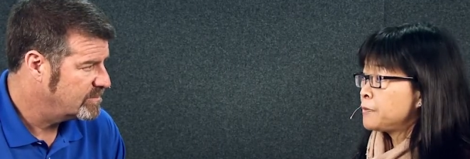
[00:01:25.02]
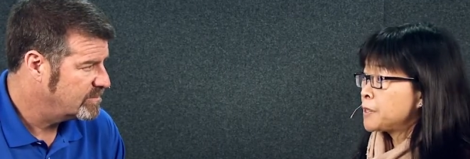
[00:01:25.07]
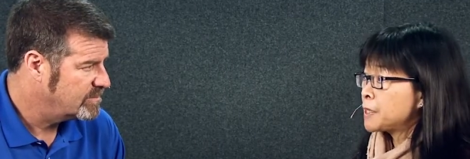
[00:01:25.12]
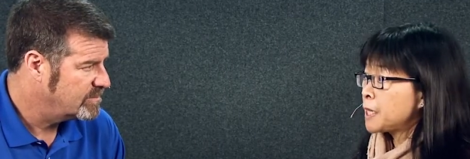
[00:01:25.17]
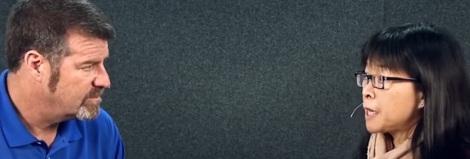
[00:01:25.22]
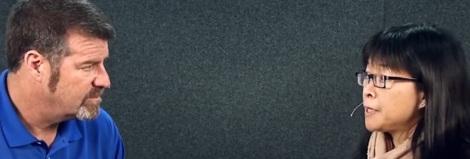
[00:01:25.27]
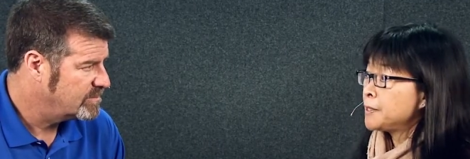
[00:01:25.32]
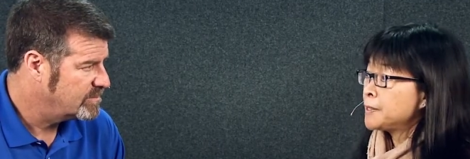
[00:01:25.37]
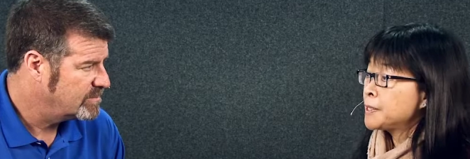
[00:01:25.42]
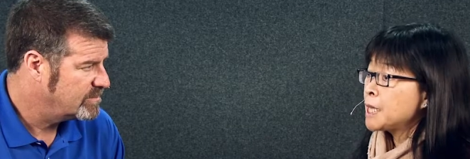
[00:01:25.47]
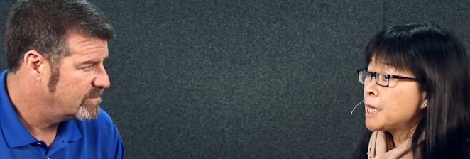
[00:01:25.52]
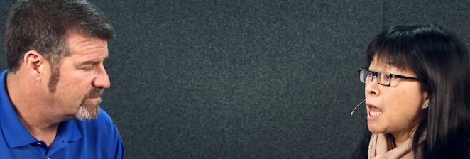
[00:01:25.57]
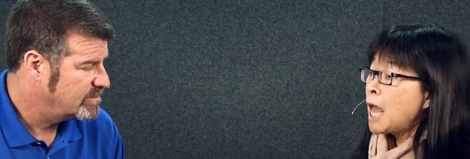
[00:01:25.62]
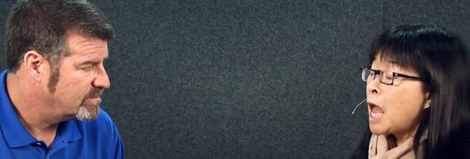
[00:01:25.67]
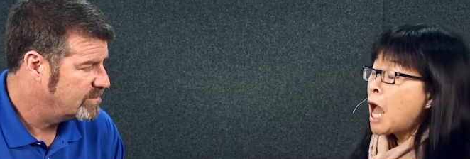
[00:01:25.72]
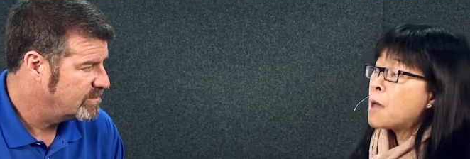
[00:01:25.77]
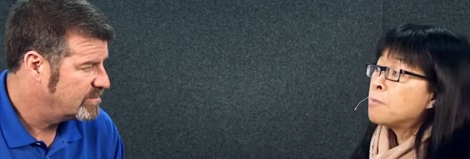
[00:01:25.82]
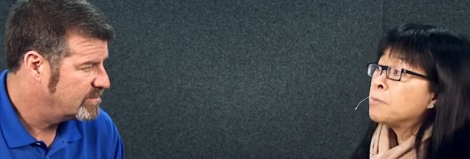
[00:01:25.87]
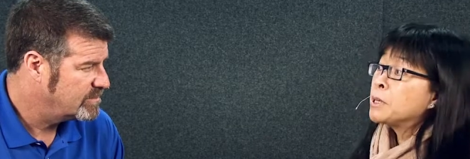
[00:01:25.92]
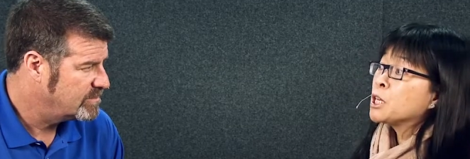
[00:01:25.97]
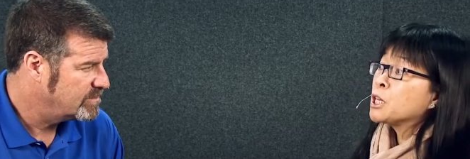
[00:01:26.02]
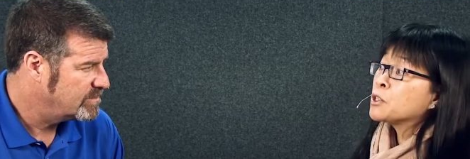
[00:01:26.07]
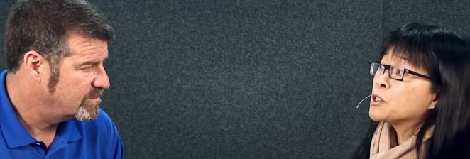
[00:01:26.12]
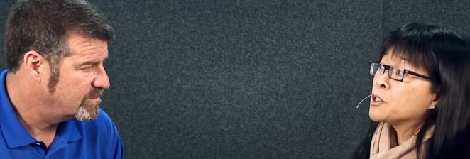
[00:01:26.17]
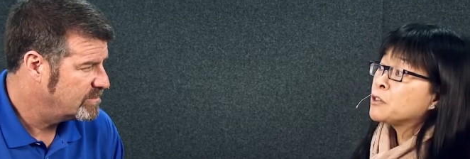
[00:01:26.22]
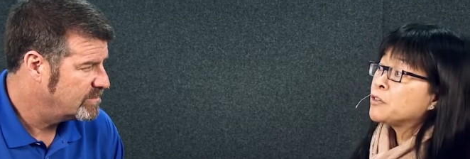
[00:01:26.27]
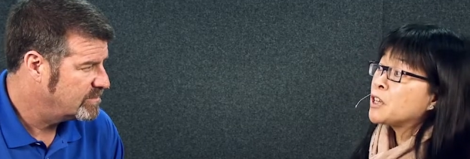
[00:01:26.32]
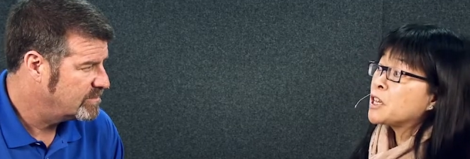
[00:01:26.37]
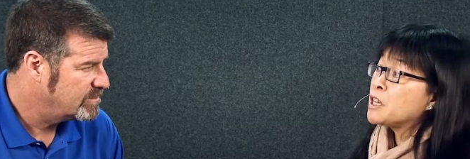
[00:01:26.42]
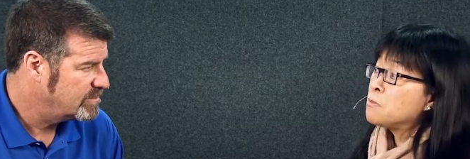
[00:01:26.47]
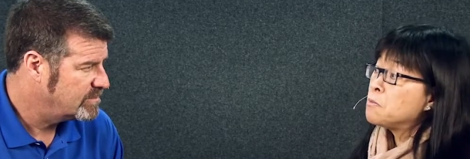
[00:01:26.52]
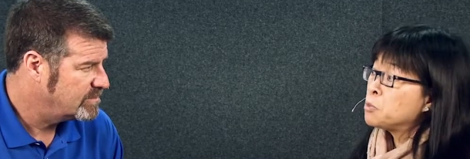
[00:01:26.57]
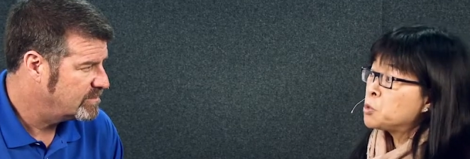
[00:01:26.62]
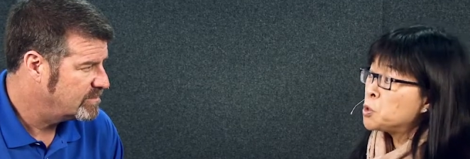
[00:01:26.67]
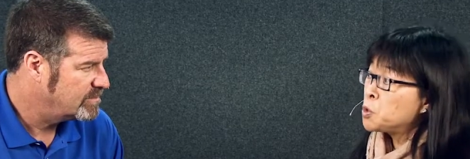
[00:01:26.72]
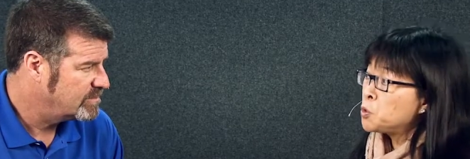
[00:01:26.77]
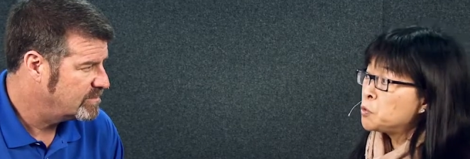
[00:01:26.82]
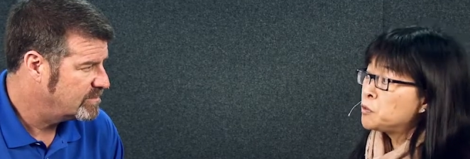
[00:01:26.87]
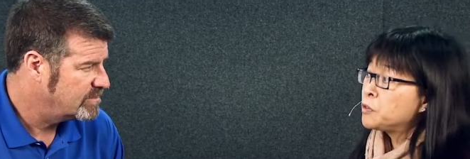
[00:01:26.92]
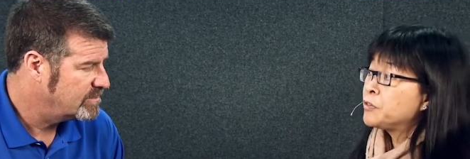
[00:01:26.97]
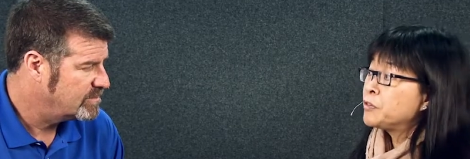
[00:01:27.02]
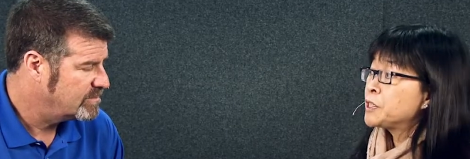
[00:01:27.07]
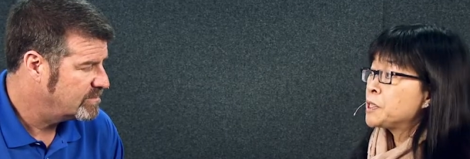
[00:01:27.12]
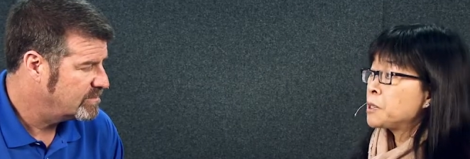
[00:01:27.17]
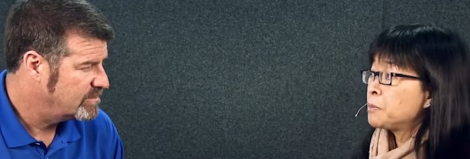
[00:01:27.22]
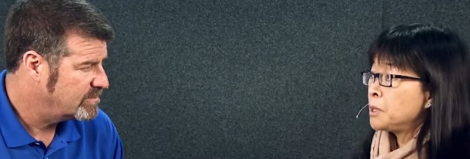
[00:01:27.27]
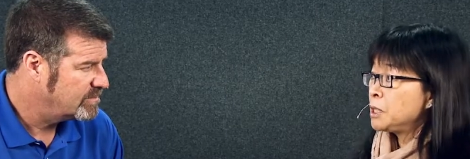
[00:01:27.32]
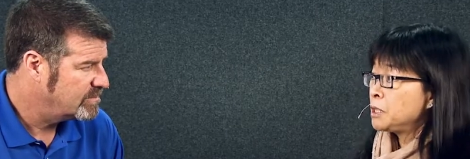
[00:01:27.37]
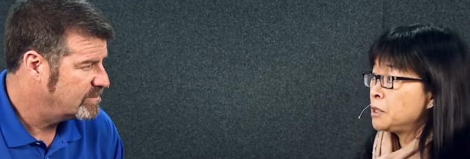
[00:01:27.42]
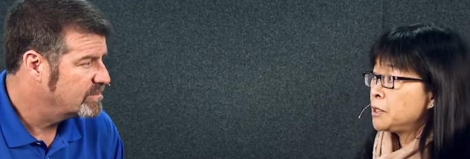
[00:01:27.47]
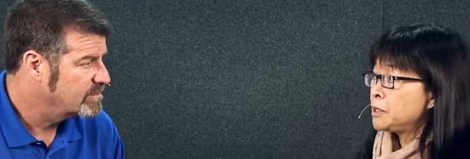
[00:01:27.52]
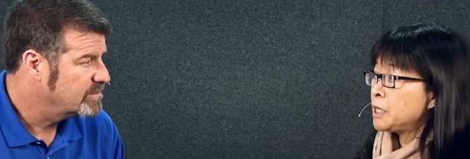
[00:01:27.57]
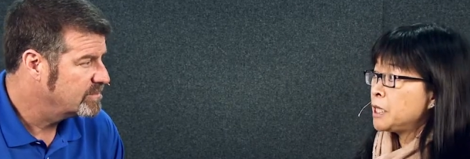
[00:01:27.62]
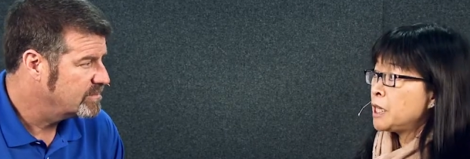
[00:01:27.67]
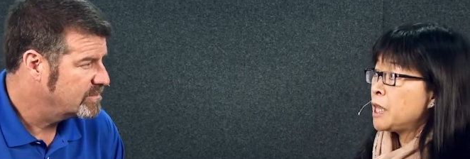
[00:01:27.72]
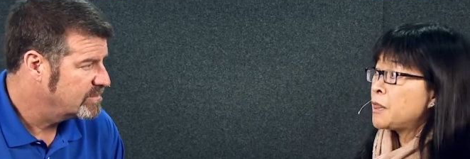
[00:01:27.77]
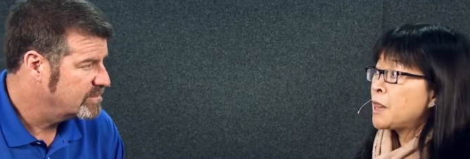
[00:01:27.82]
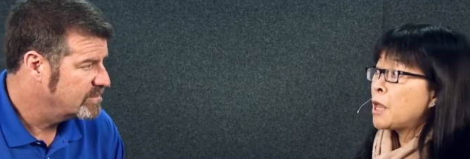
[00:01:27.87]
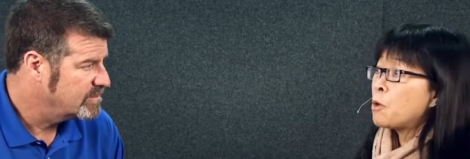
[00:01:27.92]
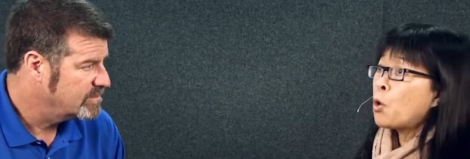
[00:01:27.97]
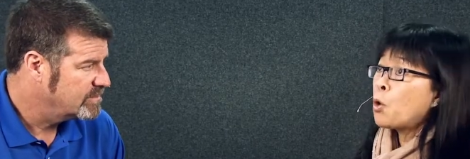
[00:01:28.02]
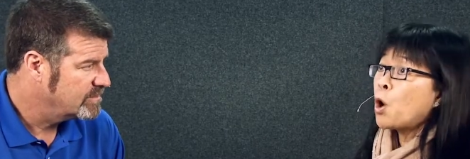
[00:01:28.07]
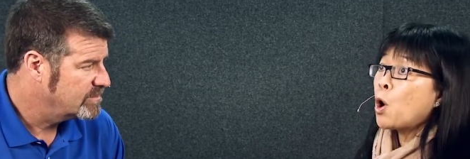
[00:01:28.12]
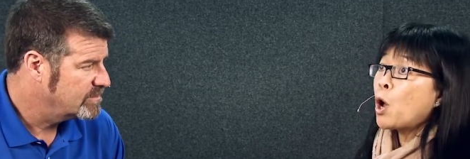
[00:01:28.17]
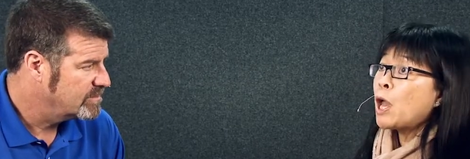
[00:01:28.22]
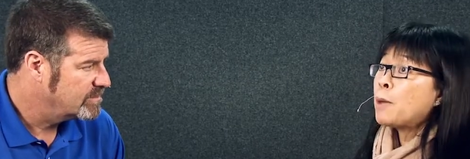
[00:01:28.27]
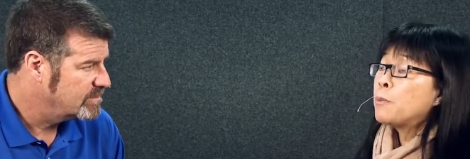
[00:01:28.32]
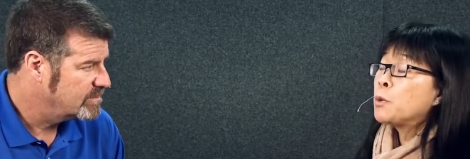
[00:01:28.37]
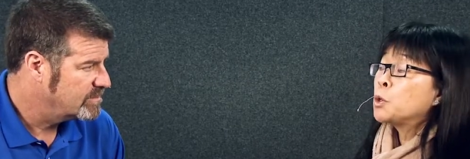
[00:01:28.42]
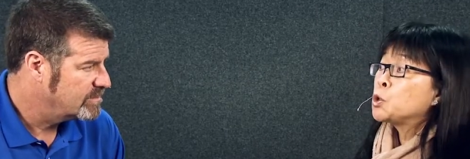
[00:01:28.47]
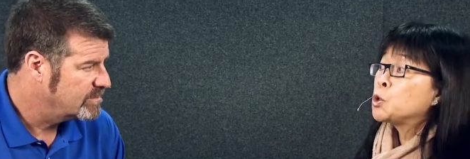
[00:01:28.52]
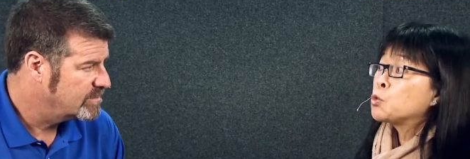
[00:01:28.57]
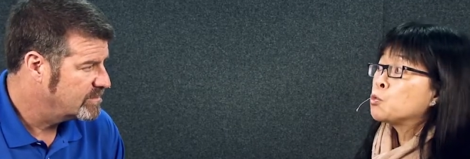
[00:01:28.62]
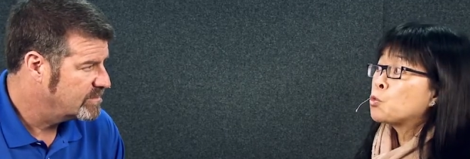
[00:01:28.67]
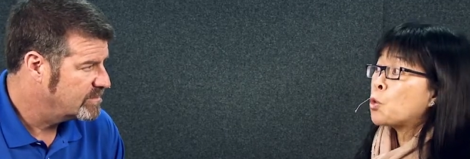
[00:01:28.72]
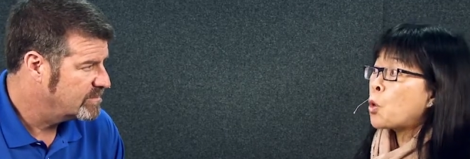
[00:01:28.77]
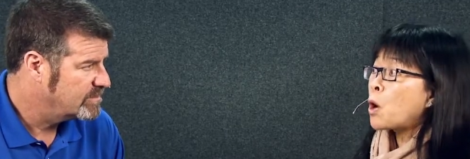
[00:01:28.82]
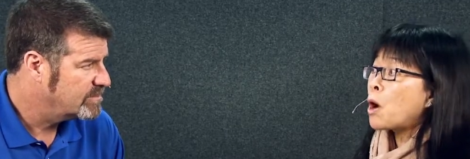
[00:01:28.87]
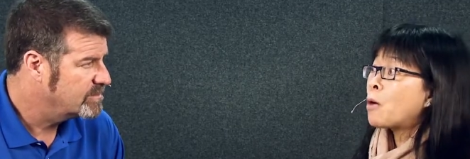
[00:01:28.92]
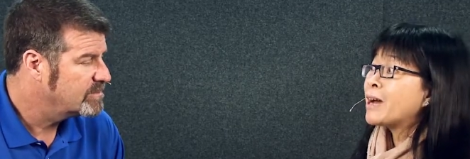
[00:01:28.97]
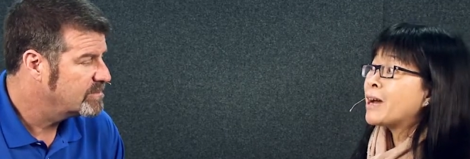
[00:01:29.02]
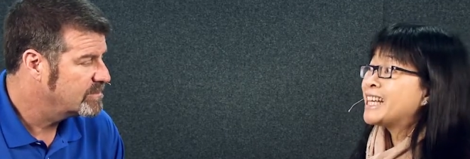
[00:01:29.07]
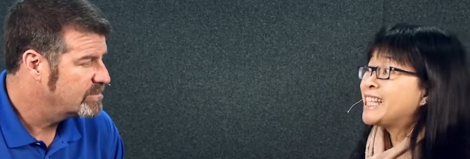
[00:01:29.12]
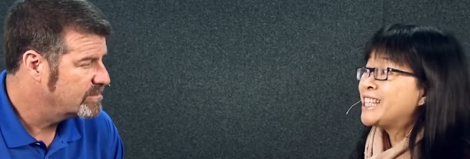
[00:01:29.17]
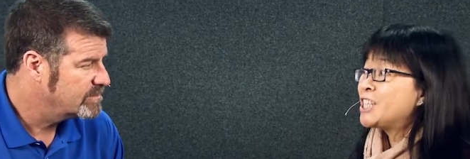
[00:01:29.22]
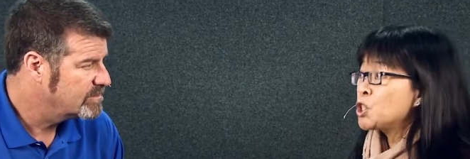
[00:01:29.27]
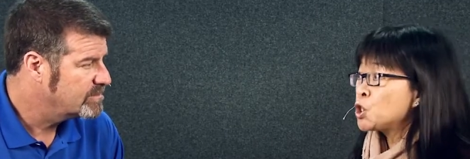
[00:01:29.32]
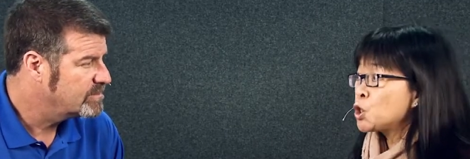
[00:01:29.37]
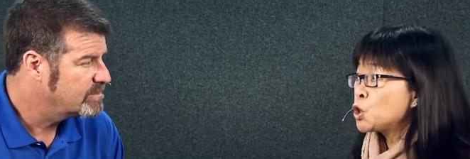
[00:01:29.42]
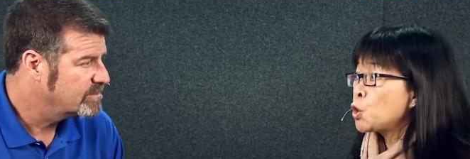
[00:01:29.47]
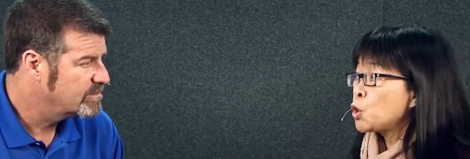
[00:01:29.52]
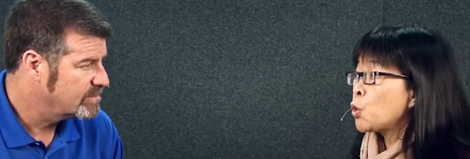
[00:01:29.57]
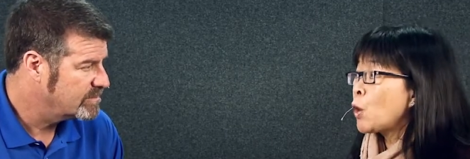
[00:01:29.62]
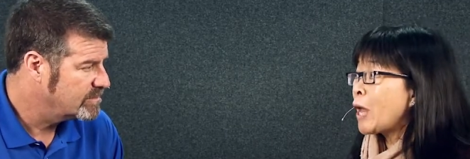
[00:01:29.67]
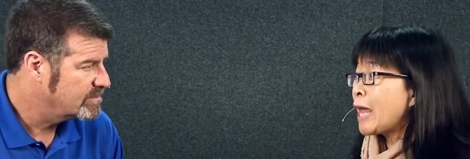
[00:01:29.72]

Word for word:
Speaker 1: sites, and because of the improved visibility, they were able to roll out additional